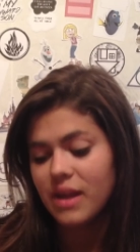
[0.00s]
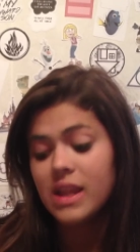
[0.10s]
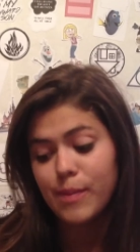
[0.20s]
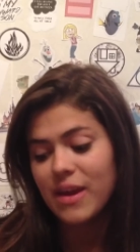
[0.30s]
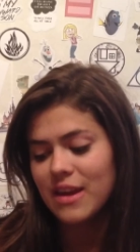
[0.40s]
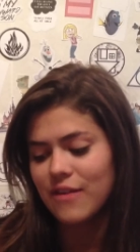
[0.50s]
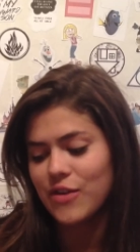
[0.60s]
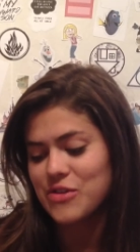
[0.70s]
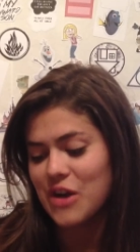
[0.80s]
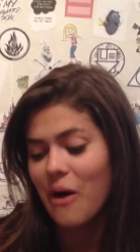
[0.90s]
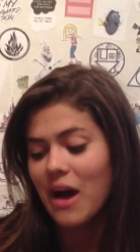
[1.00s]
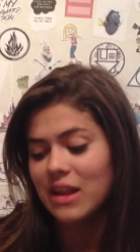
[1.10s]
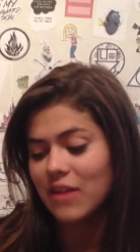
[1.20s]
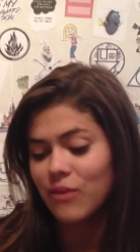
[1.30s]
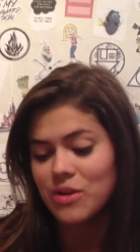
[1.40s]
Speaking of your show, I
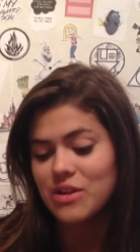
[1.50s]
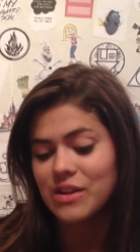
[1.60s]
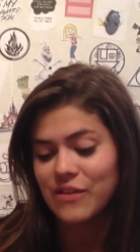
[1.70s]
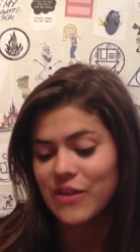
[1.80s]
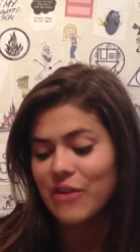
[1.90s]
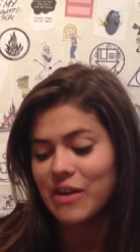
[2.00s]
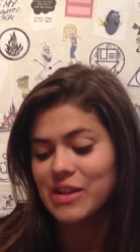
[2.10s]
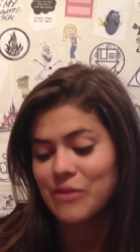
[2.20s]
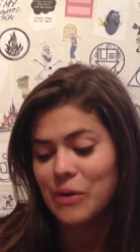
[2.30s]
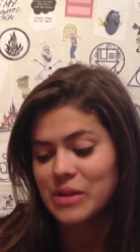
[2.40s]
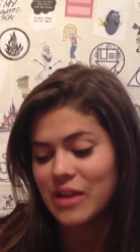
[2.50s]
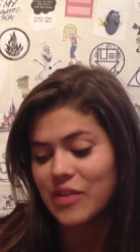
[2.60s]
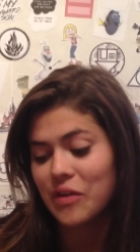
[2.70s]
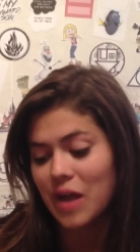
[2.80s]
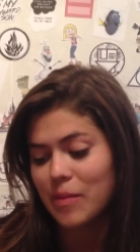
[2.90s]
love watching Sophia Grace and Rosie at
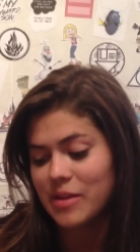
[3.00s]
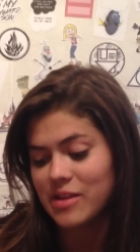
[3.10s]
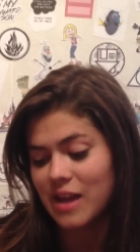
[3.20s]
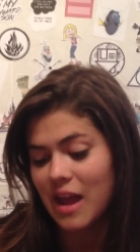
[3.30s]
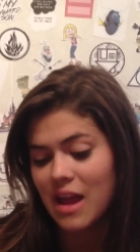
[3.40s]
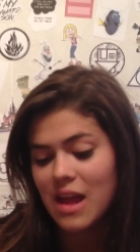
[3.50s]
the Grammys today.